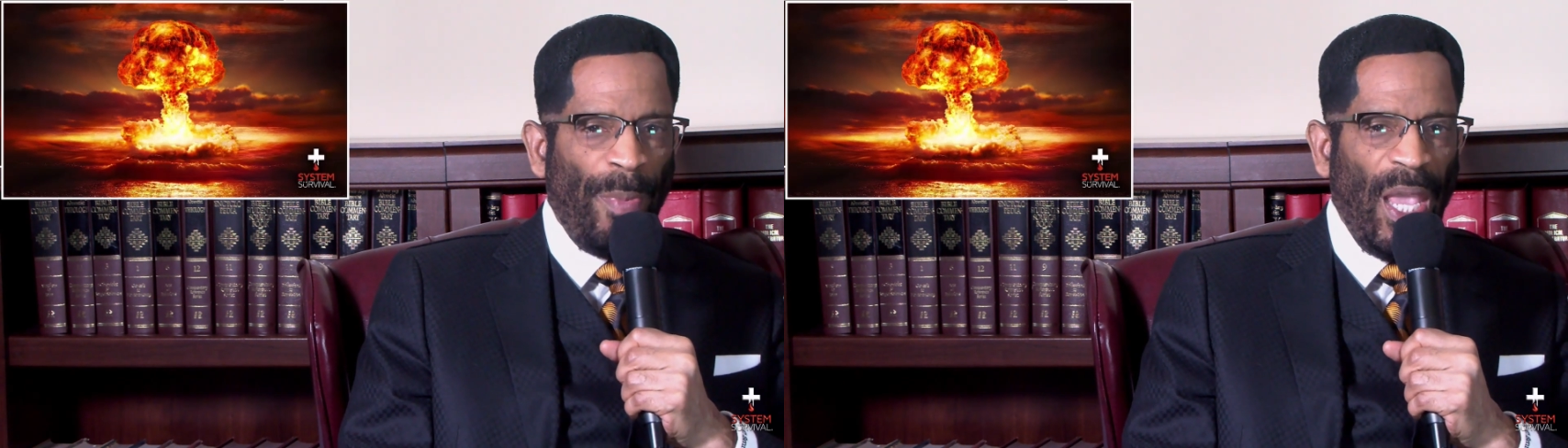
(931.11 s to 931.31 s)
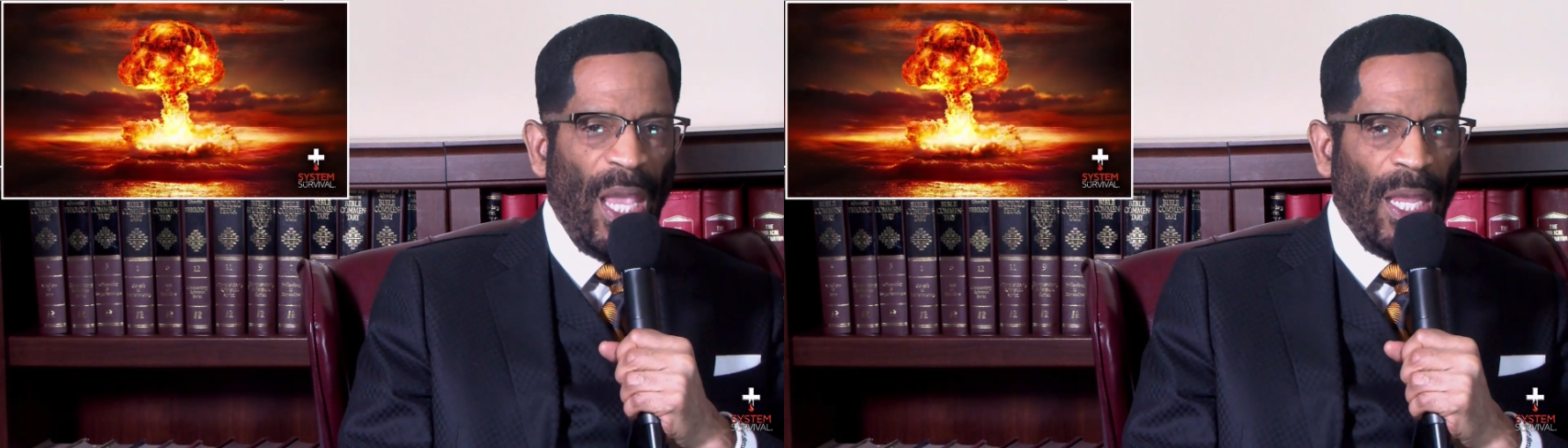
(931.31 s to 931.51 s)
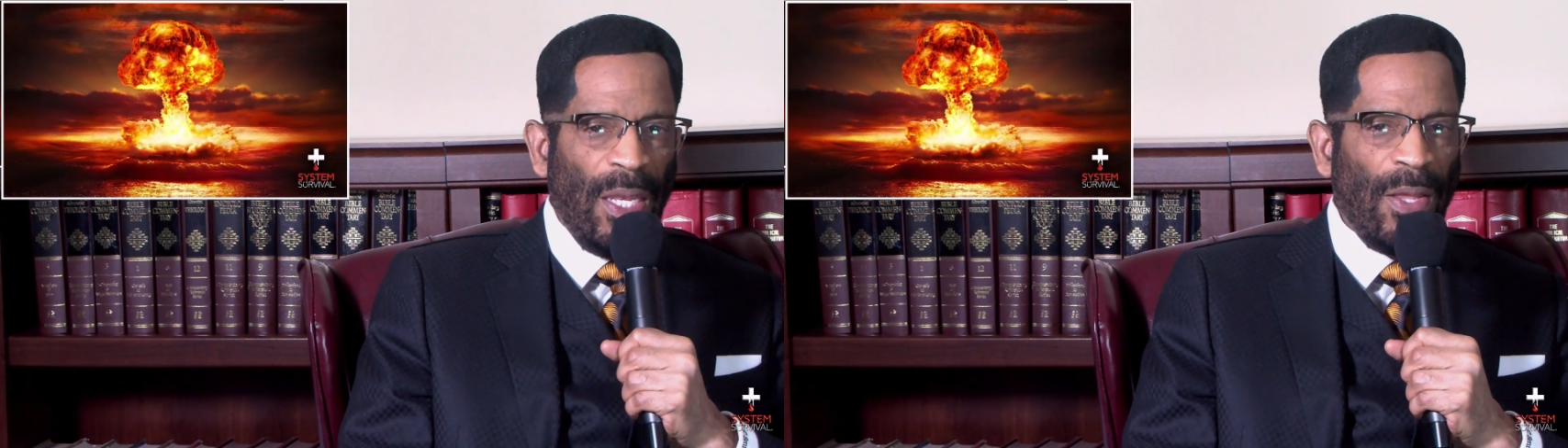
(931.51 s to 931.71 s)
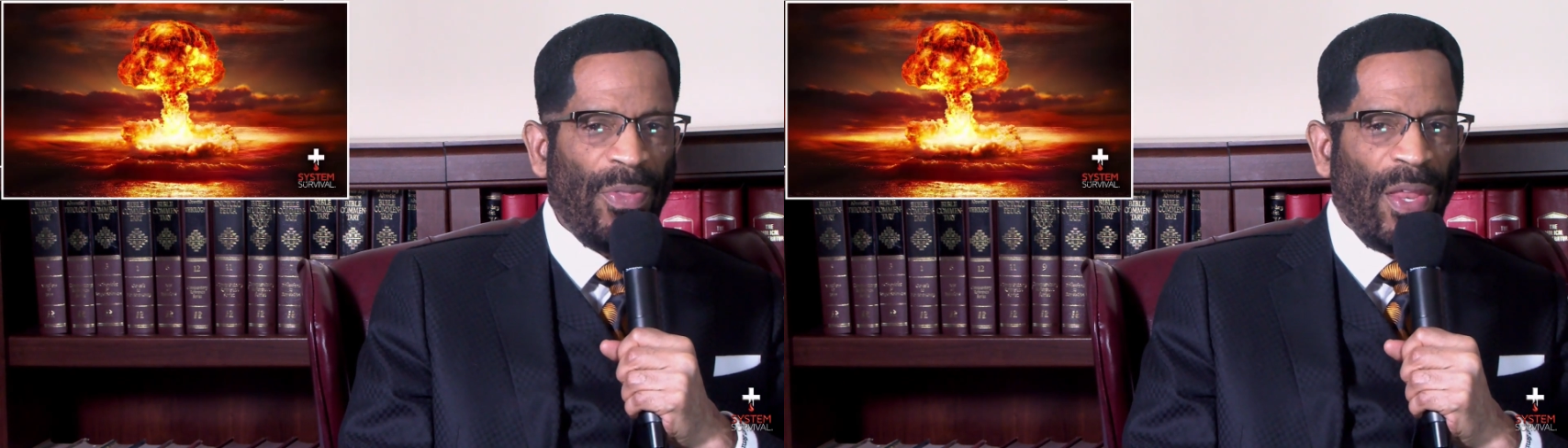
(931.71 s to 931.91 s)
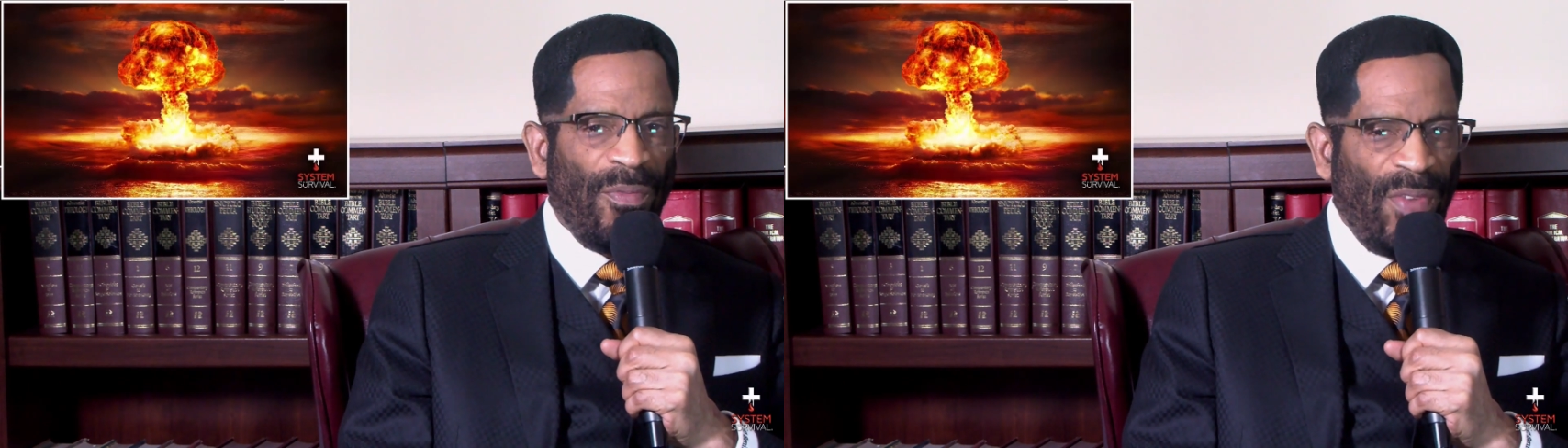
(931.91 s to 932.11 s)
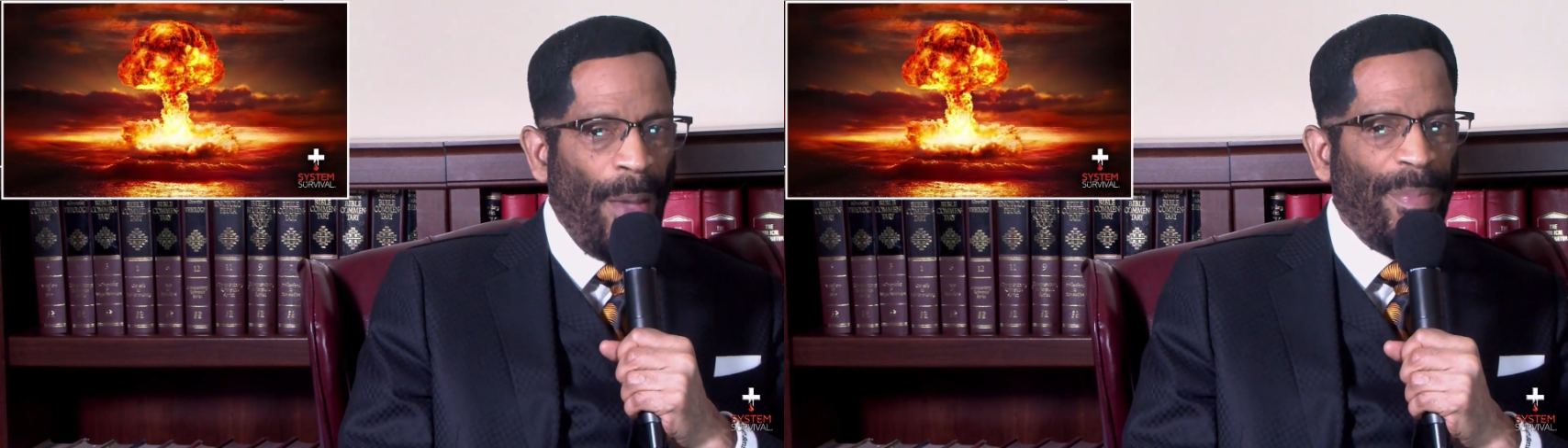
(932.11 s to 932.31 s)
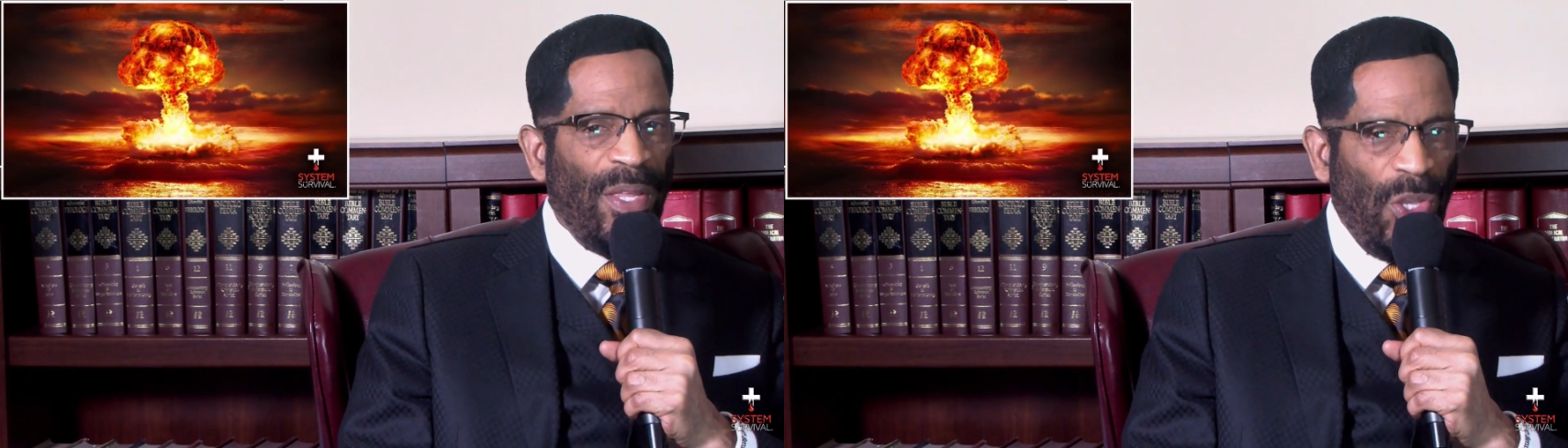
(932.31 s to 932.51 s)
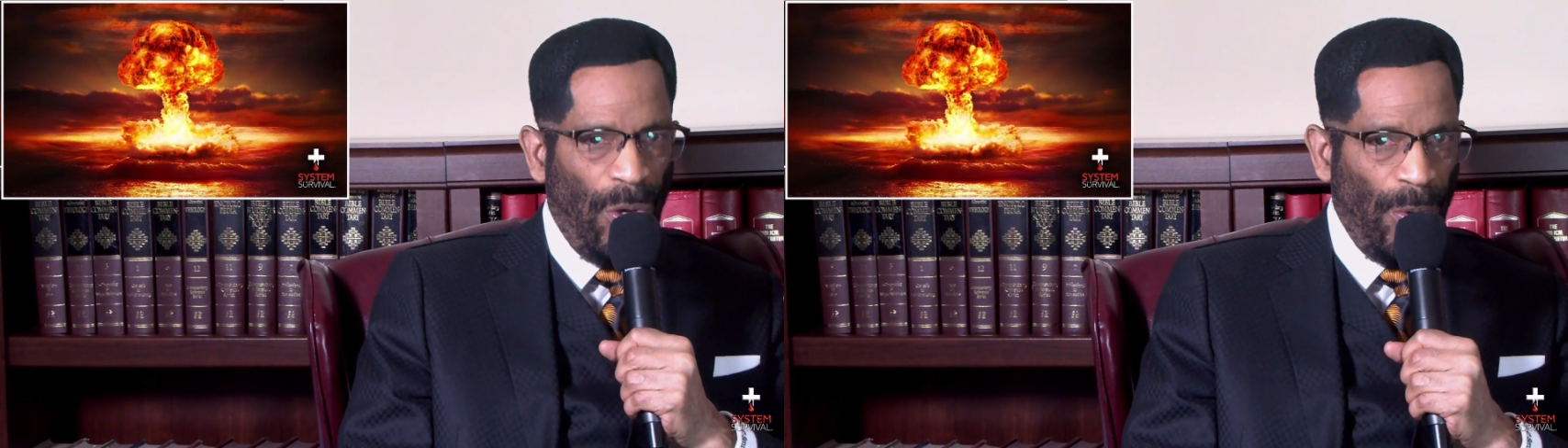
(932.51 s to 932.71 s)
made that have not
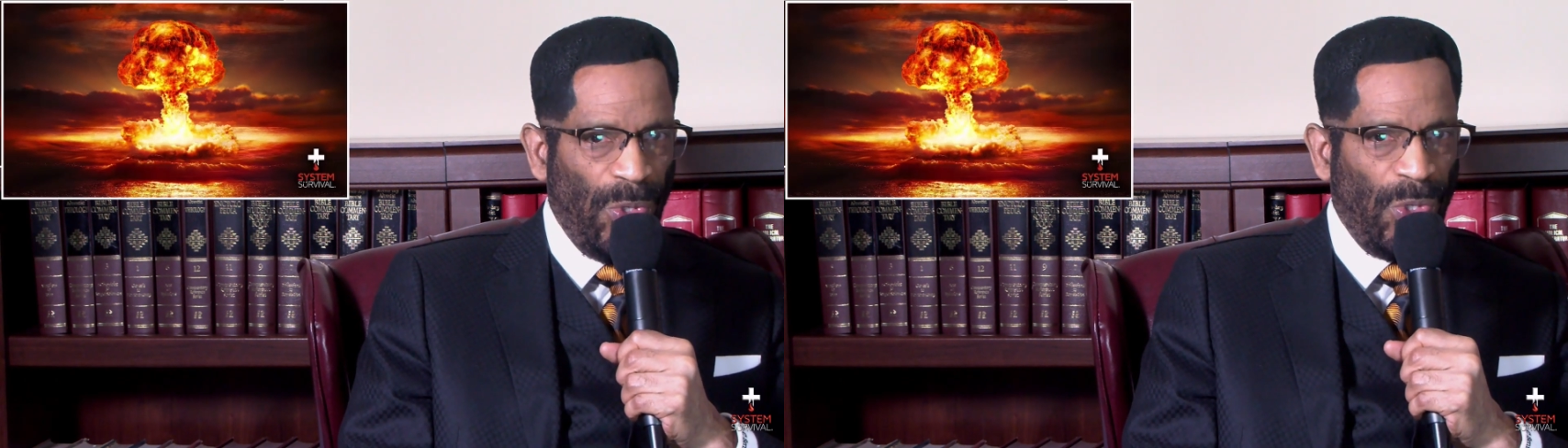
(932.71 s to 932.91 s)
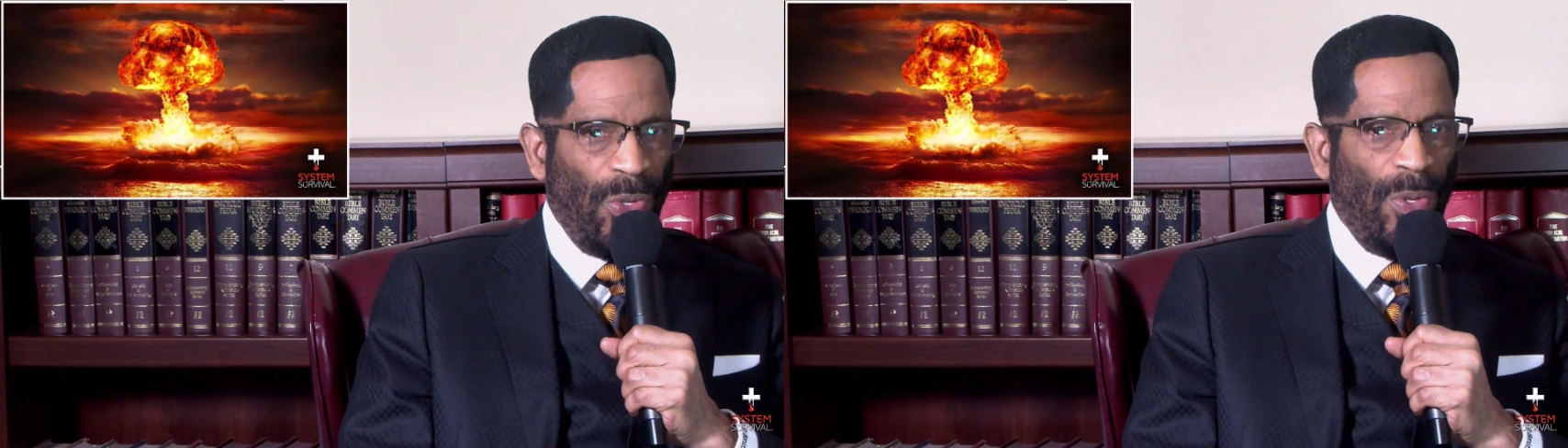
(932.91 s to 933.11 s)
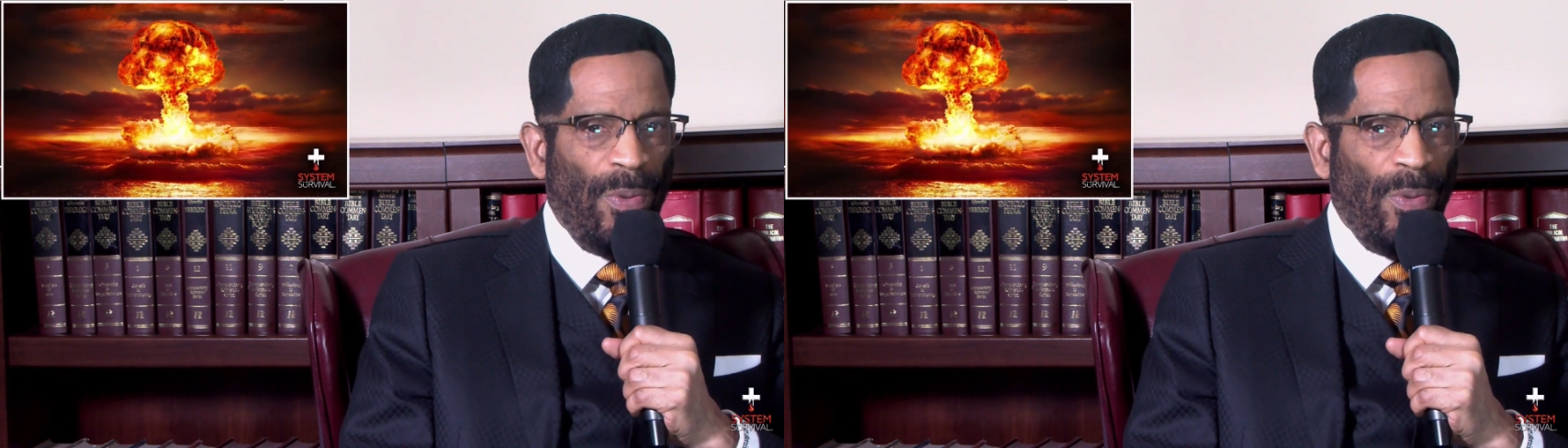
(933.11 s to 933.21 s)
been used.